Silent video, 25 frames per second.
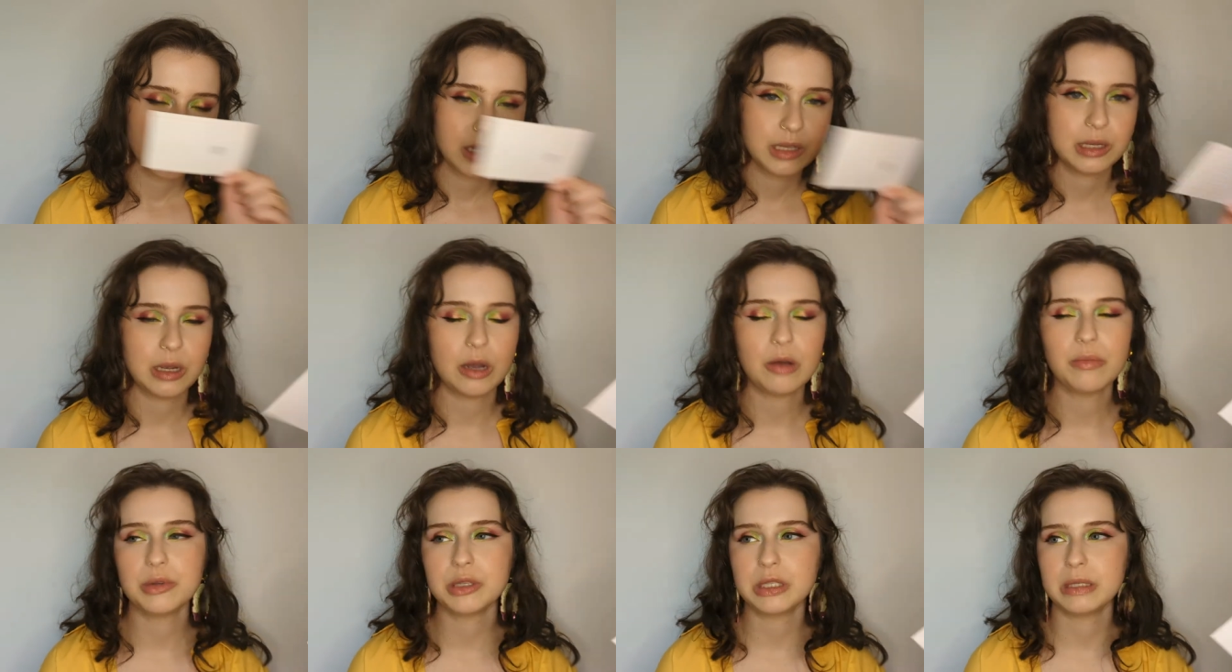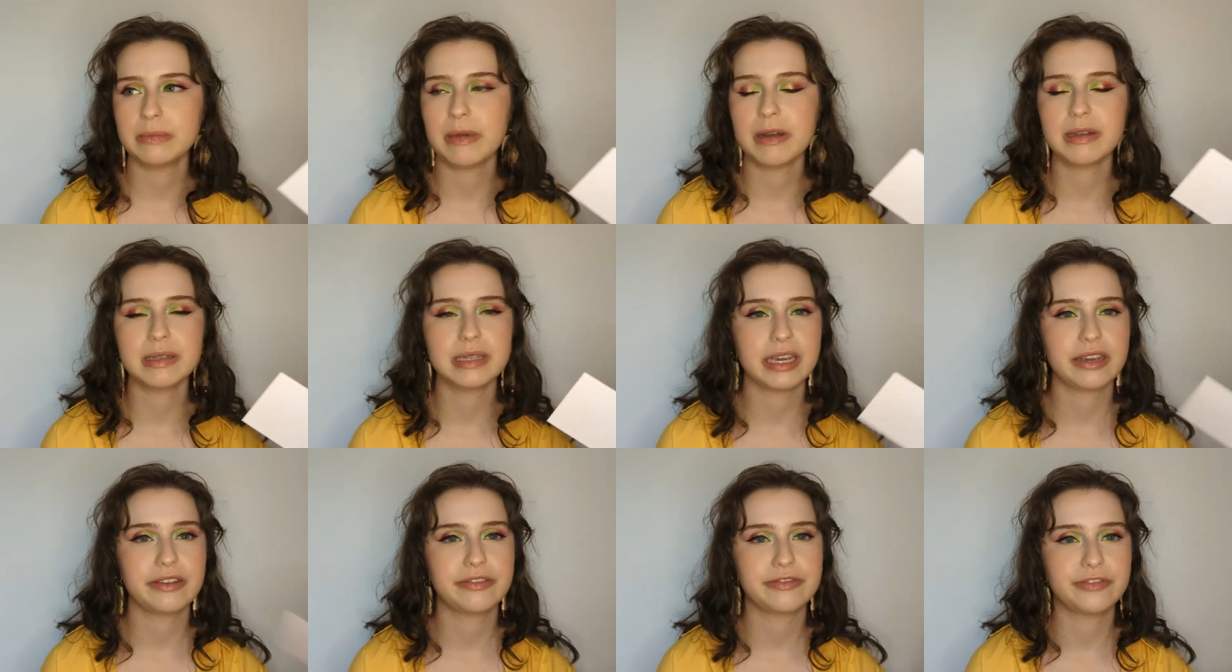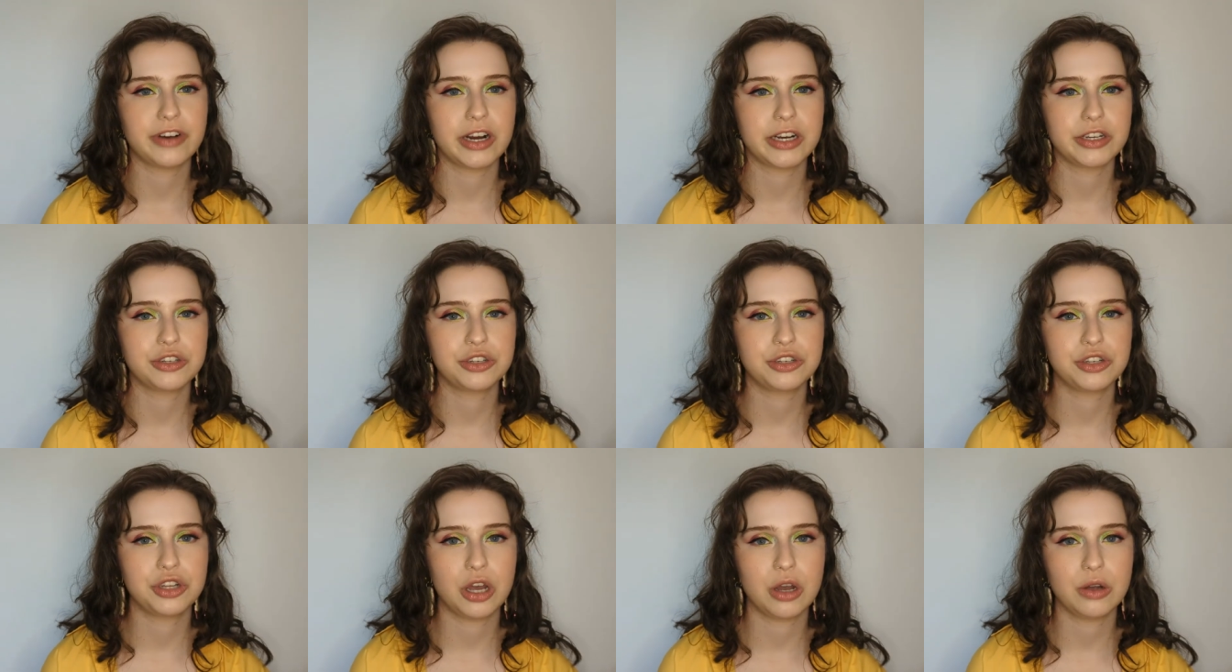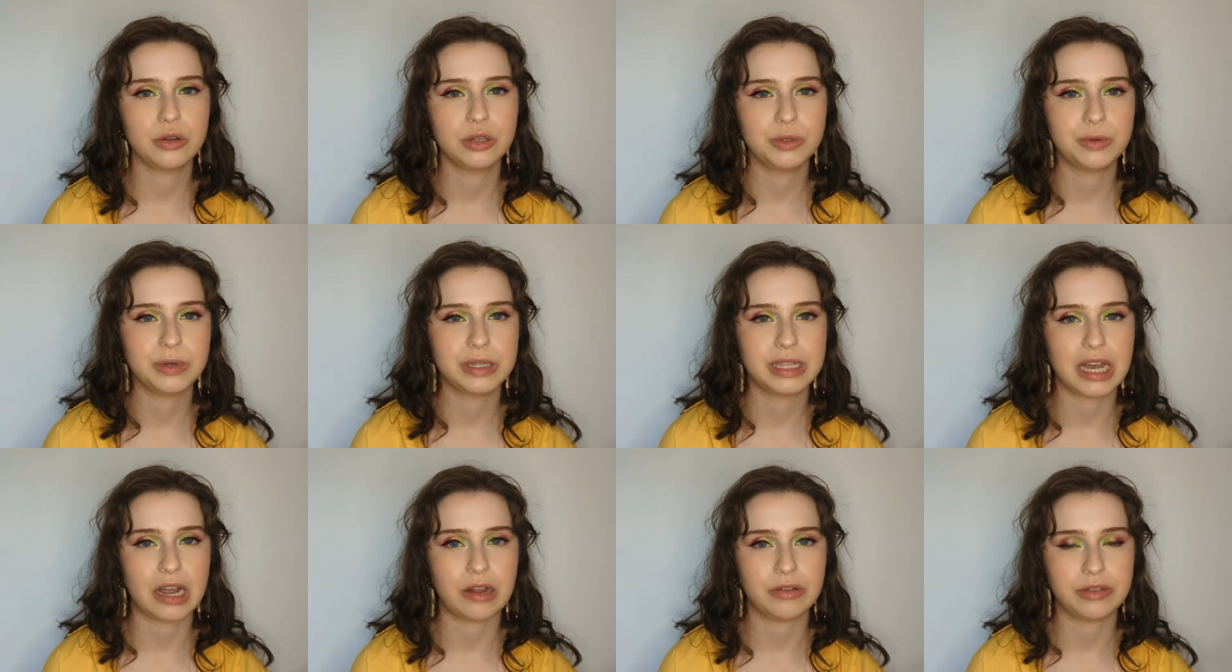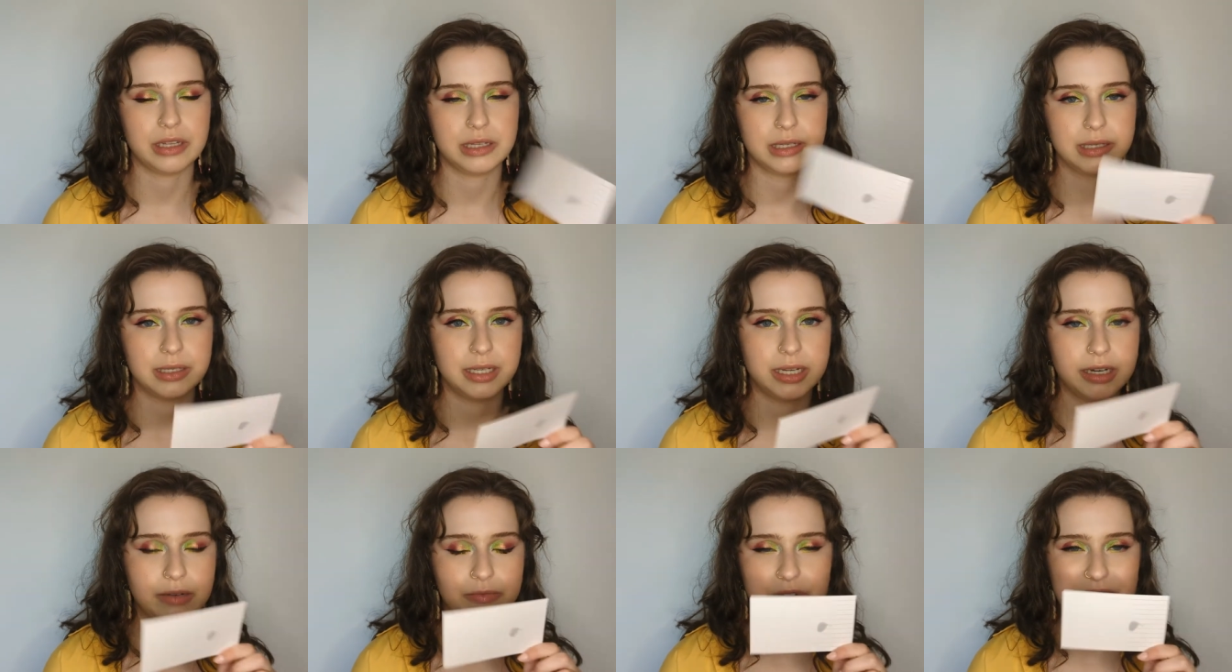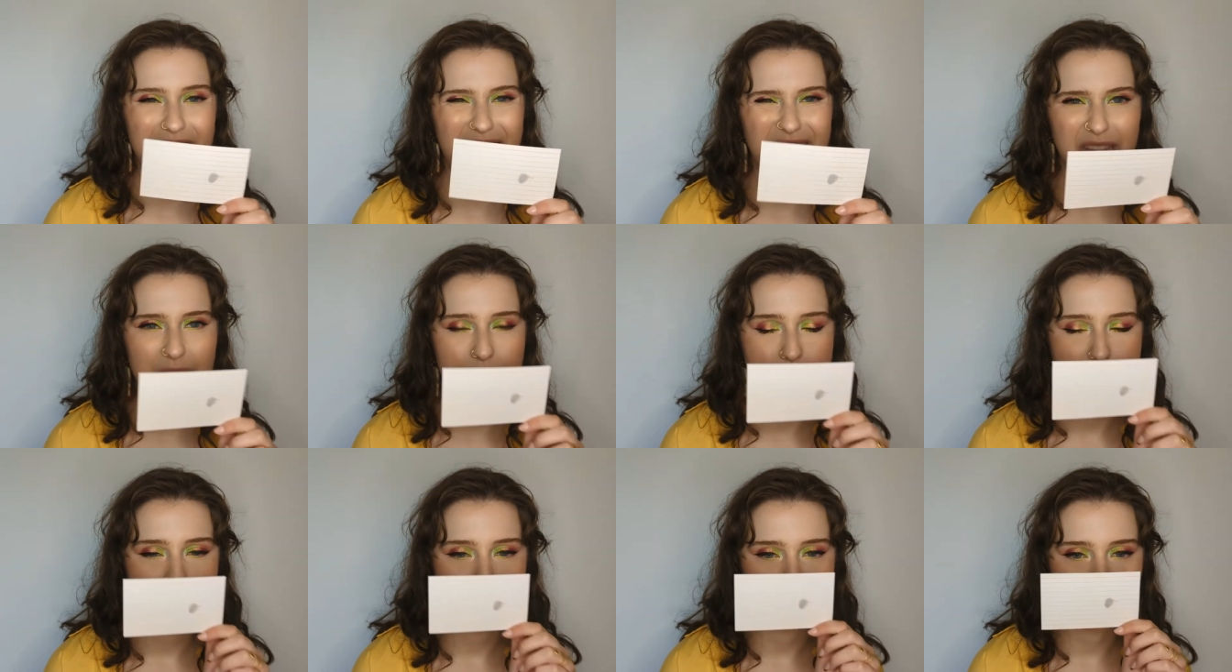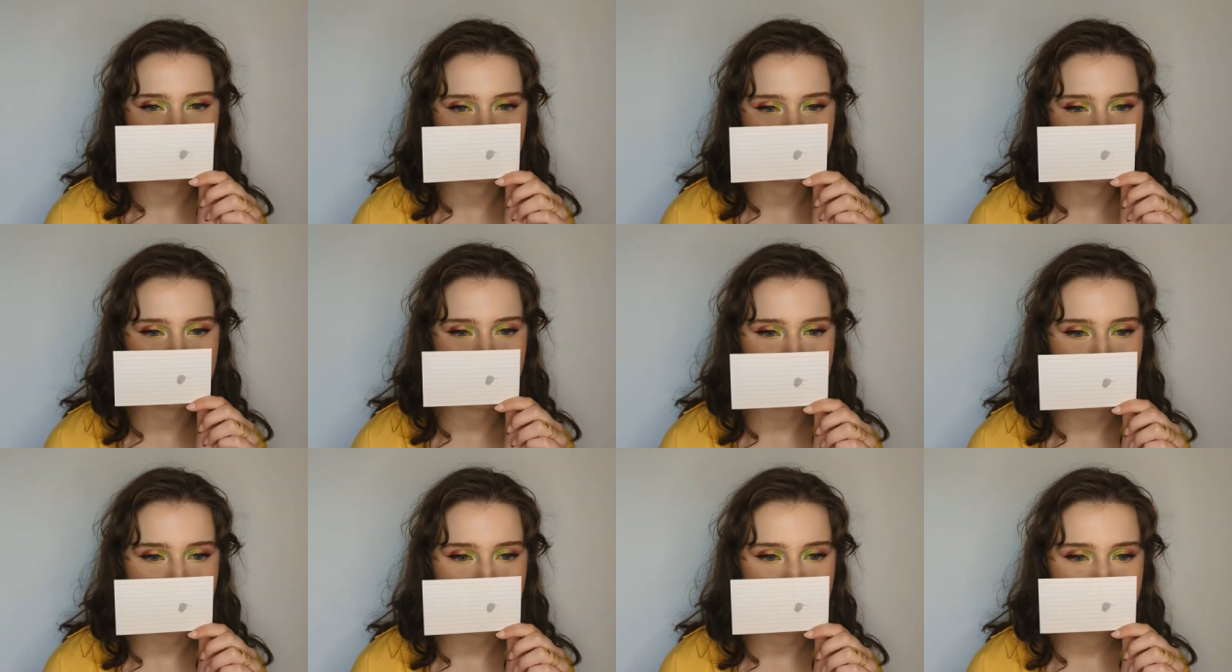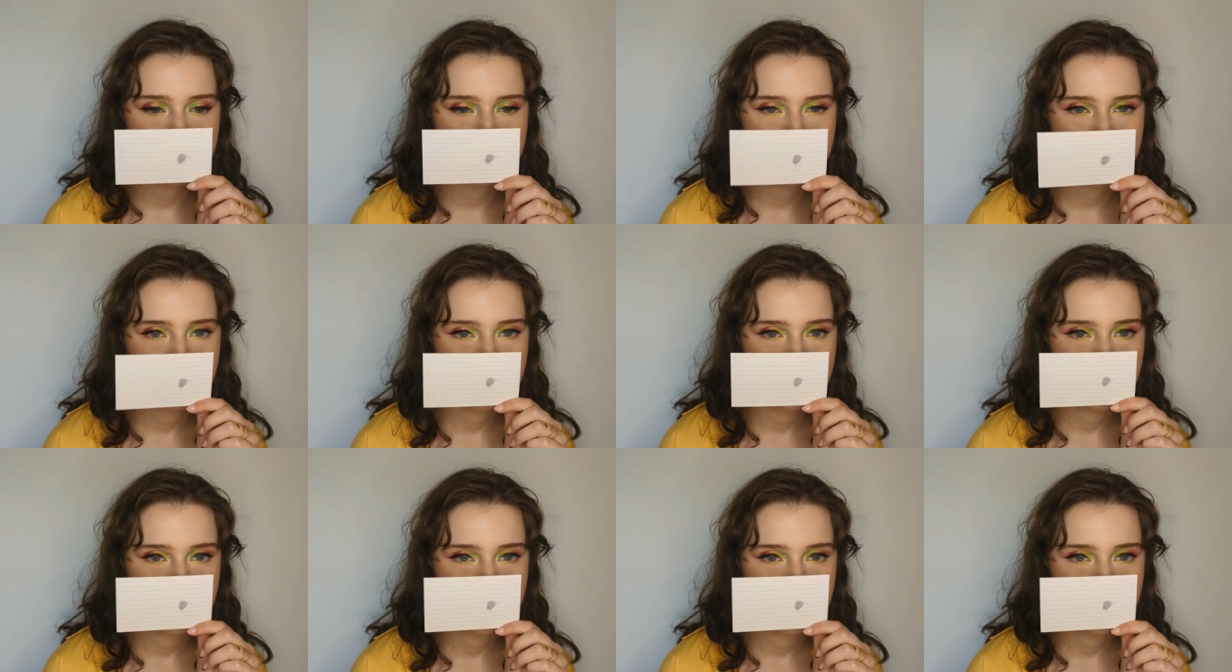This almost smells like French toast without the syrup, without the maple syrup.